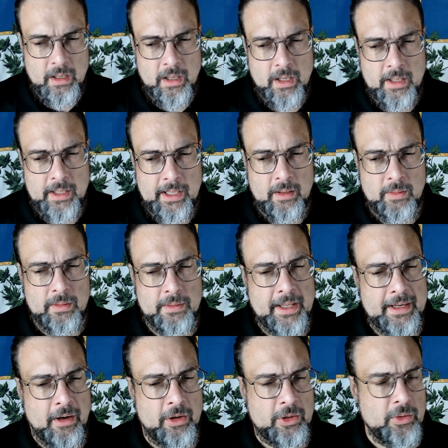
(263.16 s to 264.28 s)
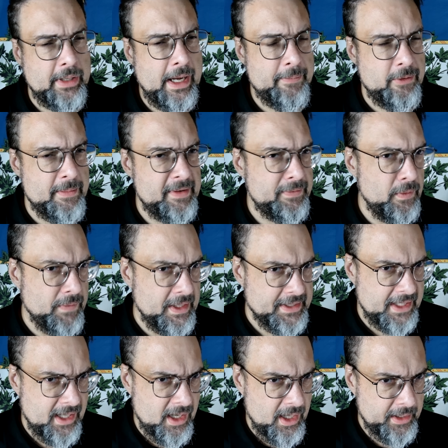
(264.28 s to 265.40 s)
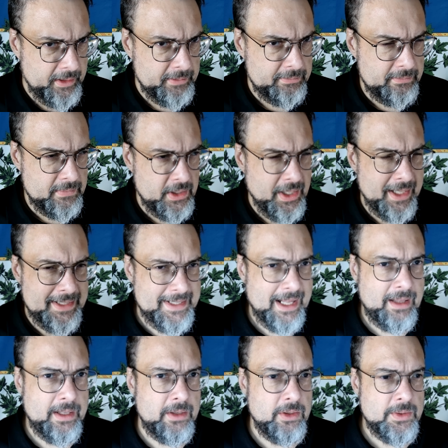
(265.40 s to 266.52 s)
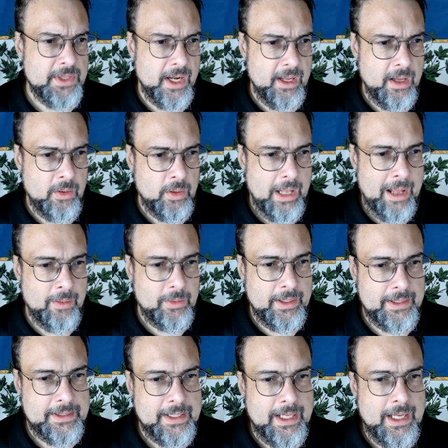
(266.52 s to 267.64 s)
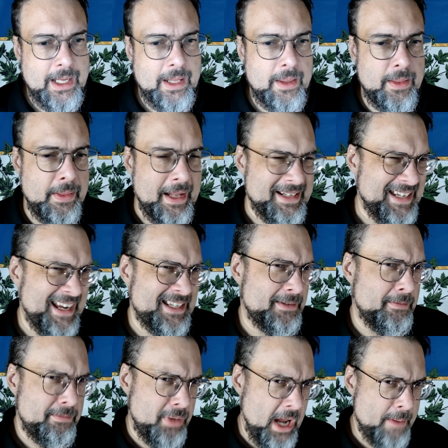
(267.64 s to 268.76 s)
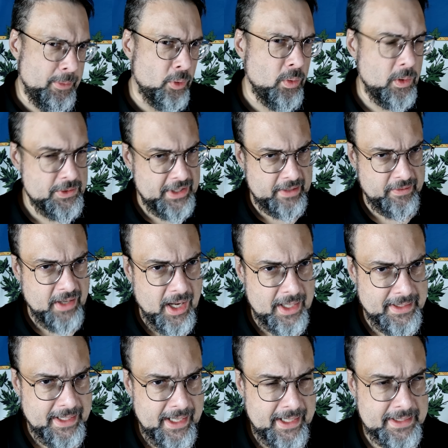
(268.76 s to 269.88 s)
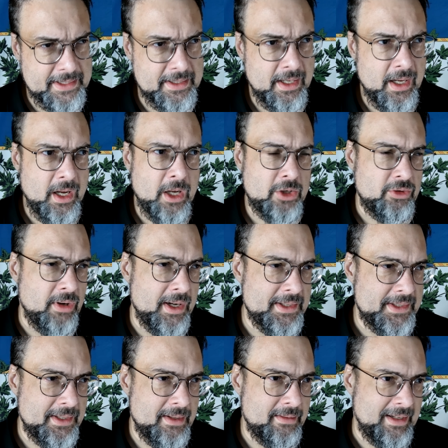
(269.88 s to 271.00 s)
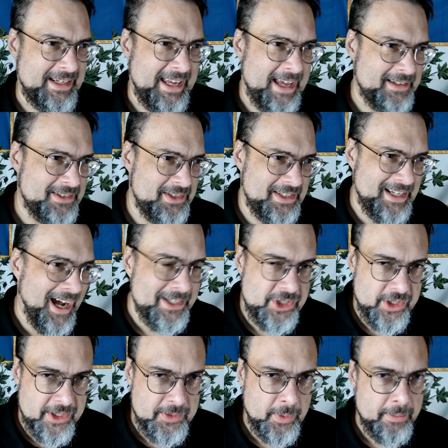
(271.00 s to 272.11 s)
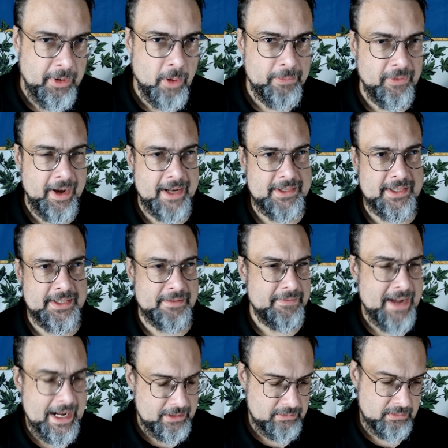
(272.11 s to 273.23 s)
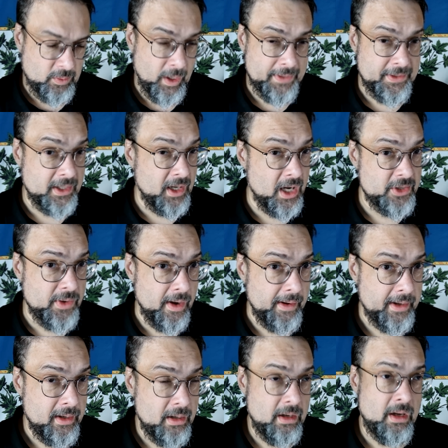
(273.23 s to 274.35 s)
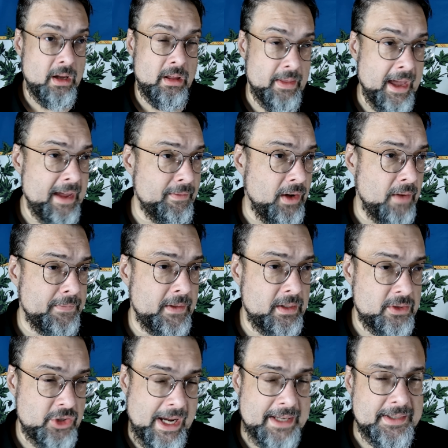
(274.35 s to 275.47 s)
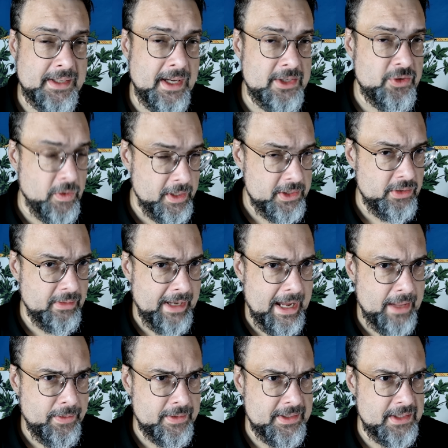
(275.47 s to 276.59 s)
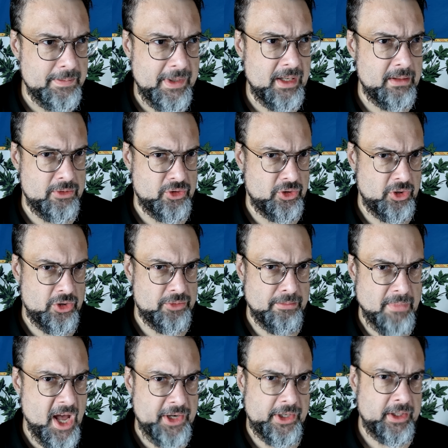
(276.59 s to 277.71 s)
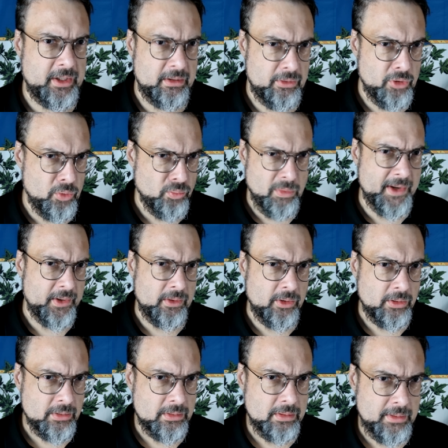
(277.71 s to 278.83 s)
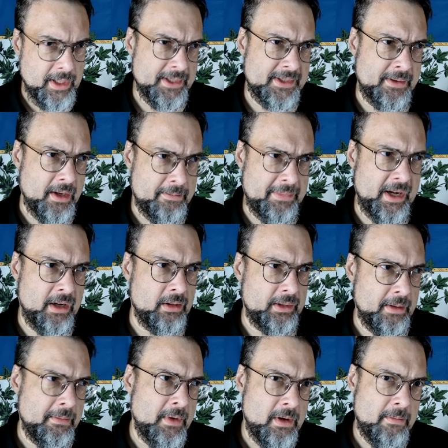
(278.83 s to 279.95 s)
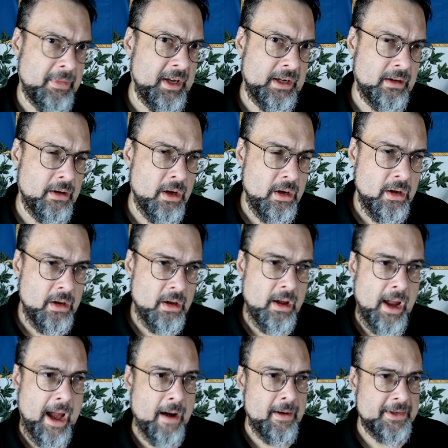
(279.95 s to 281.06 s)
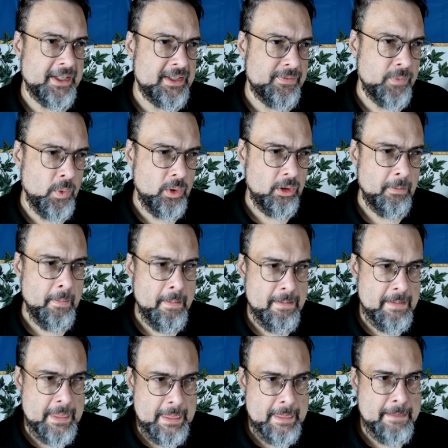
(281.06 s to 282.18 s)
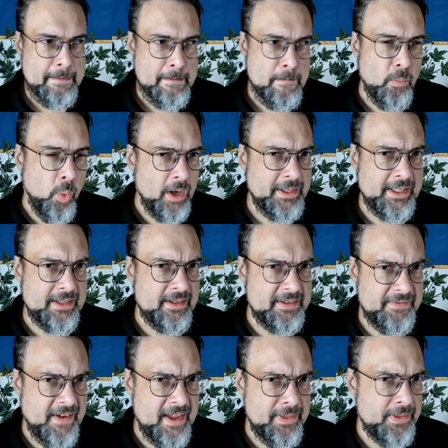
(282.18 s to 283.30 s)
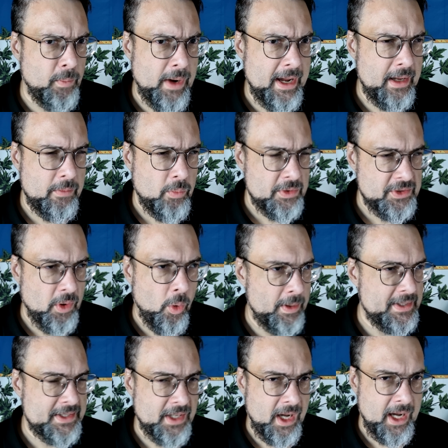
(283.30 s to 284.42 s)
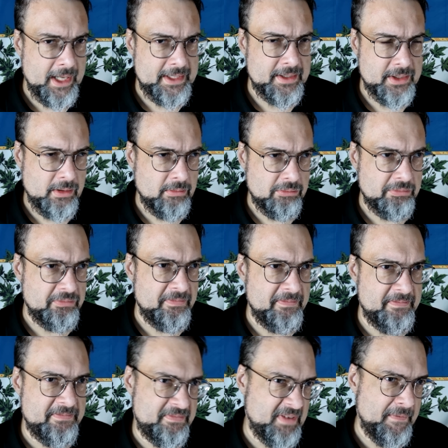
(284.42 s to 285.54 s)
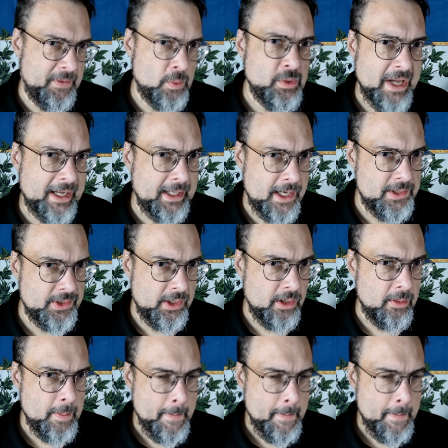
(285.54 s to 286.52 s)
Now, that article came from Info Vaticana. They're not exactly a news outlet that takes papal quotes out of context, tries to get gotchas with Pope Francis. In fact, quite the contrary. They have often chastised traditional Catholics as being schismatic and heretical. Yes, apparently being heretics for wanting the faith the way it was always taught until a few decades ago.